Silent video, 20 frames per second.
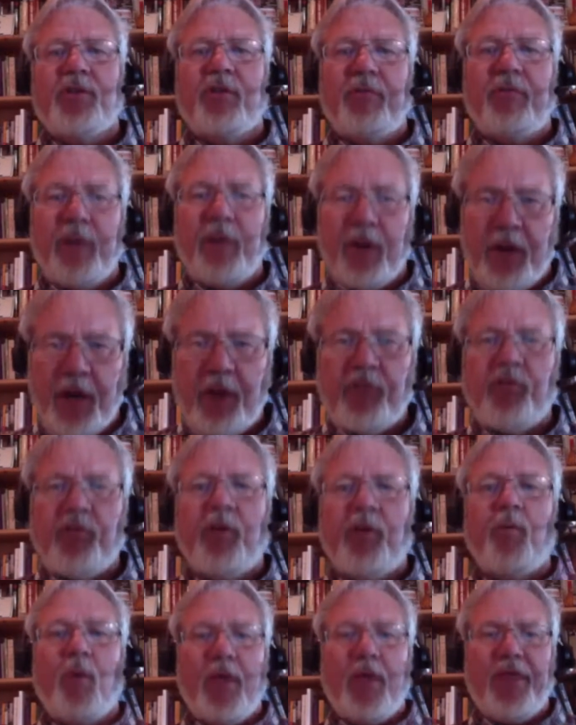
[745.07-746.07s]
of their country
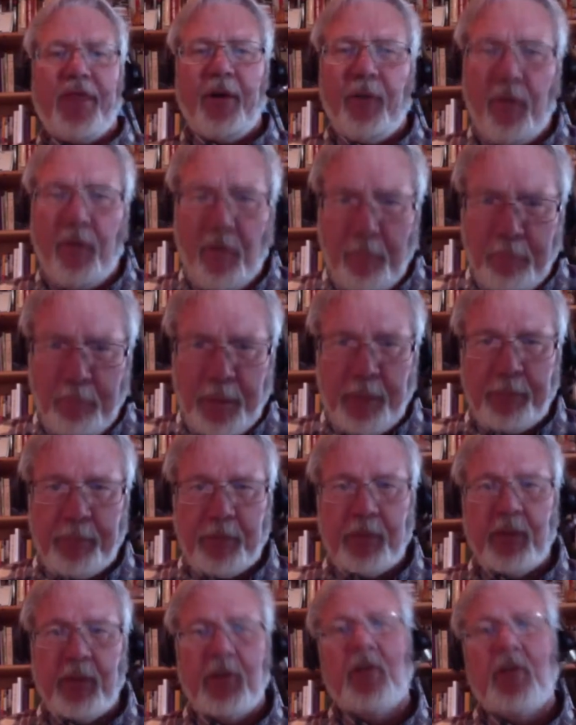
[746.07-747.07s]
with their own people,